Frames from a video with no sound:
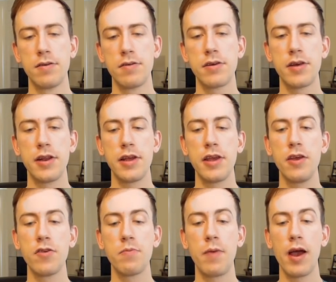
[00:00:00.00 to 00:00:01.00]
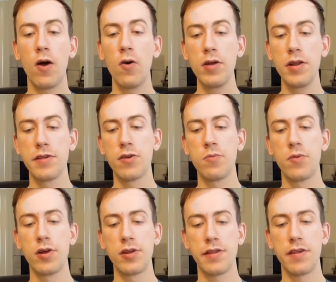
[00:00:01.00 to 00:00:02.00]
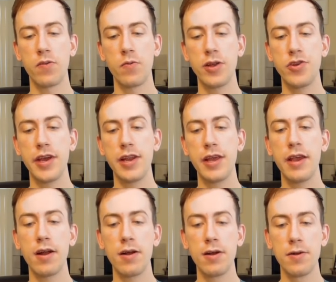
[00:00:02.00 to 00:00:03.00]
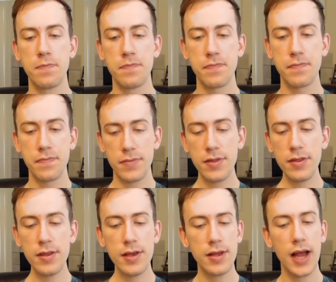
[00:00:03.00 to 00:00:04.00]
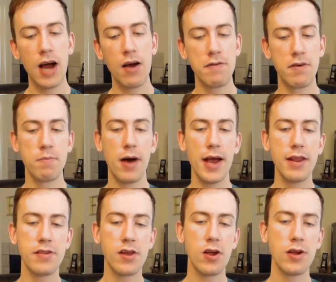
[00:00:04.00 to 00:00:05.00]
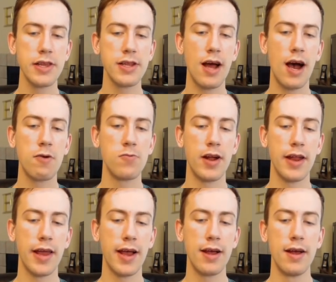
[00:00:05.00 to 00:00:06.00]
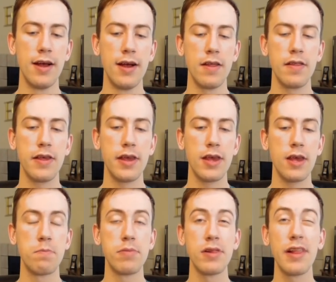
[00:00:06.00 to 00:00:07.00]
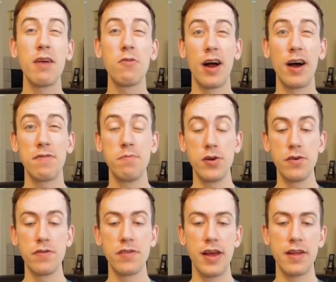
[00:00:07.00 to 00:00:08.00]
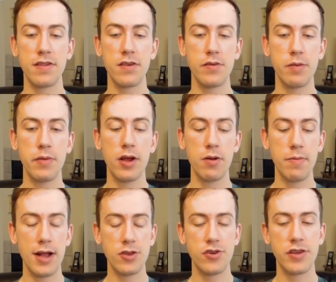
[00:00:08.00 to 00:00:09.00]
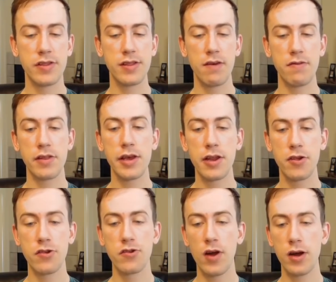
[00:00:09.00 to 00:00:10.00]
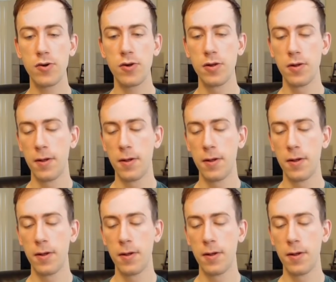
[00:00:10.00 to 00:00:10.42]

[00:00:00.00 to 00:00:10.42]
Going to use my own Azumarill to switch in here. However, mine is currently not running the Play Rough moveset, so in the mirror match, it's definitely going to struggle.